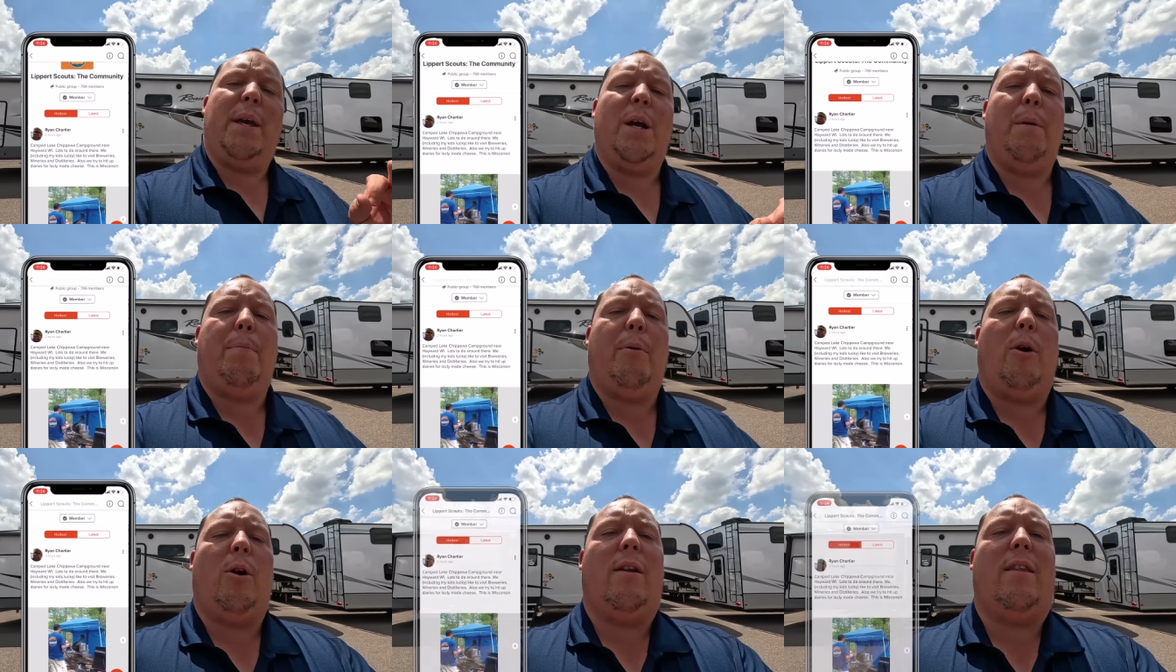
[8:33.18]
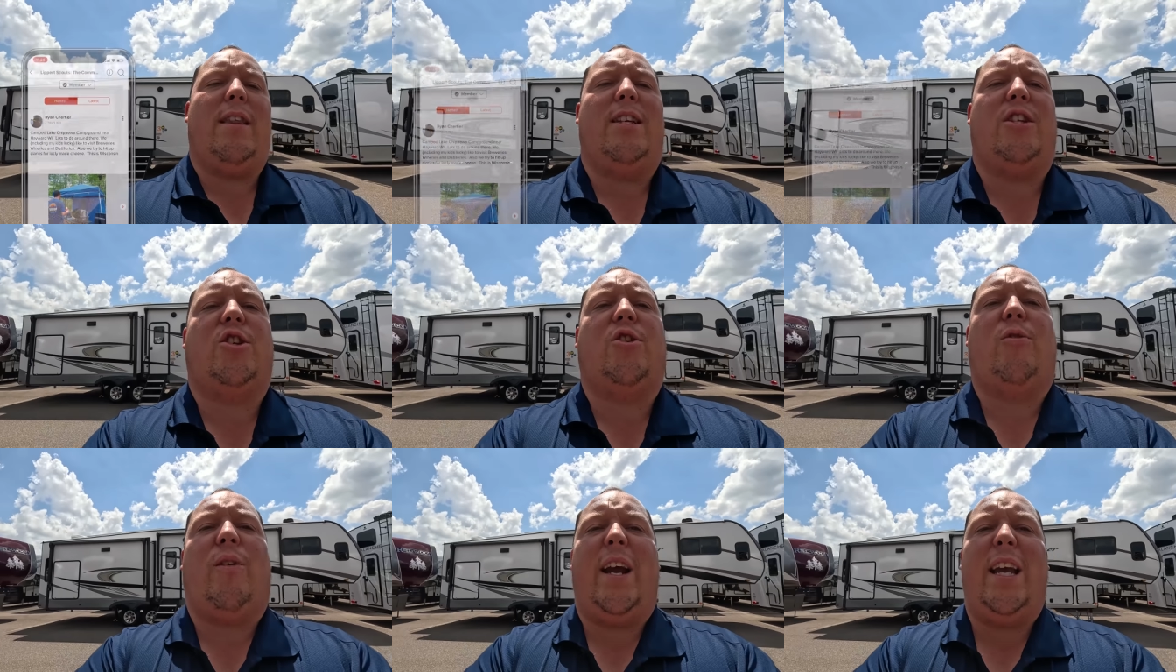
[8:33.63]
Be a part of
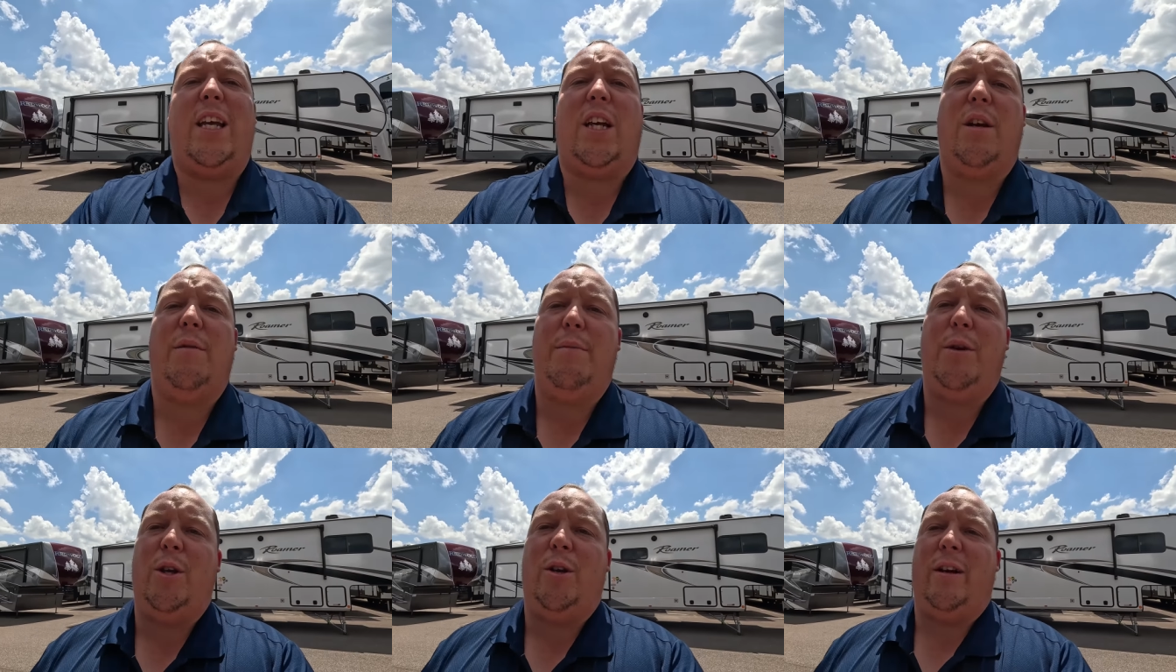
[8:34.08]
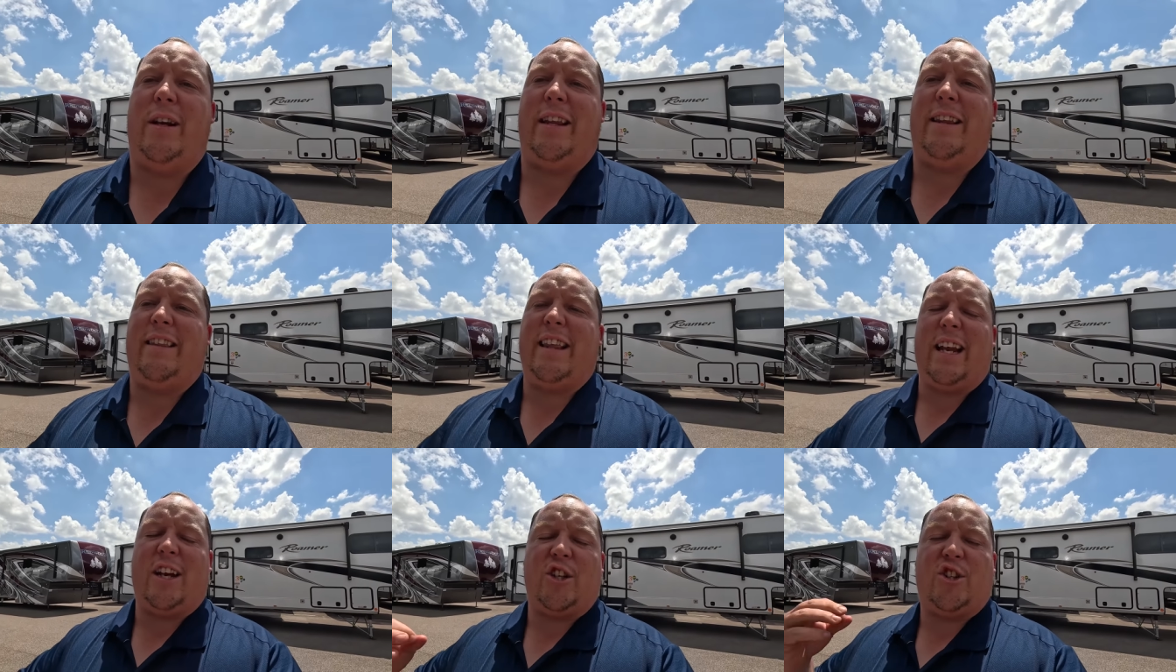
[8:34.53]
this great
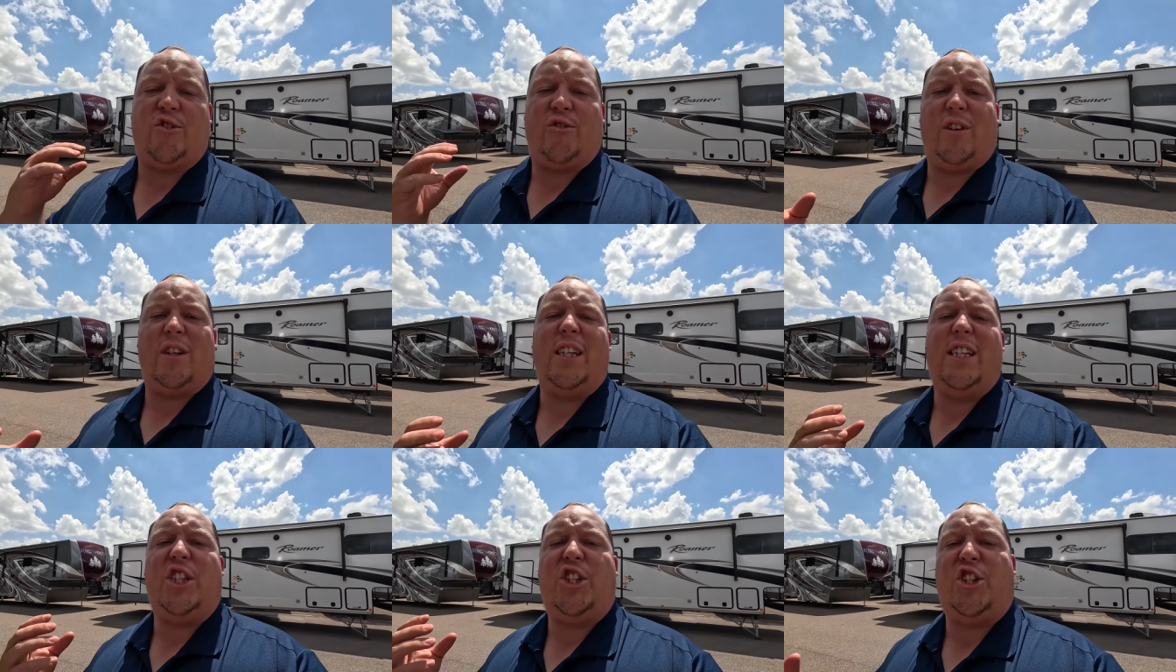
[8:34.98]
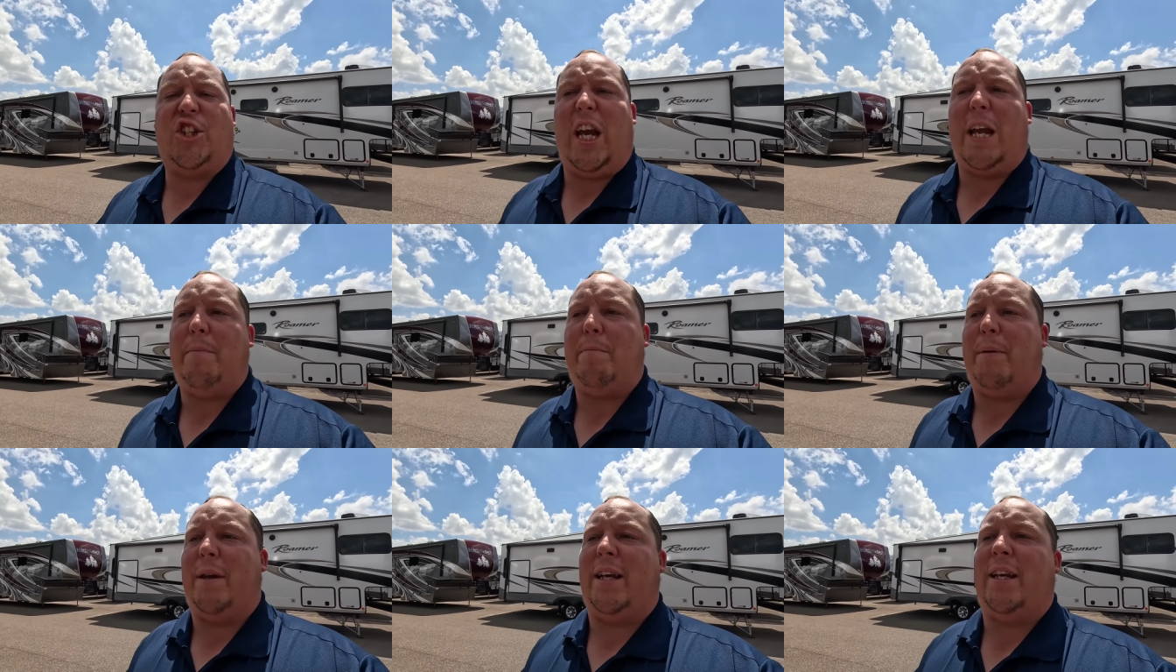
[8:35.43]
community that is really
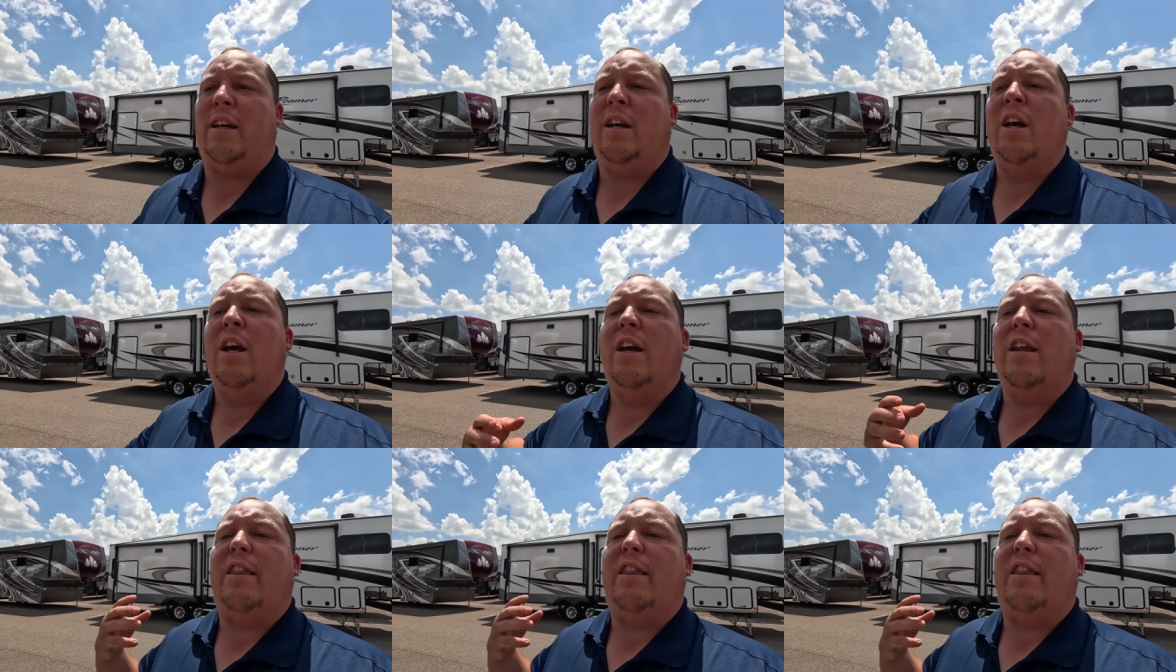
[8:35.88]
shaping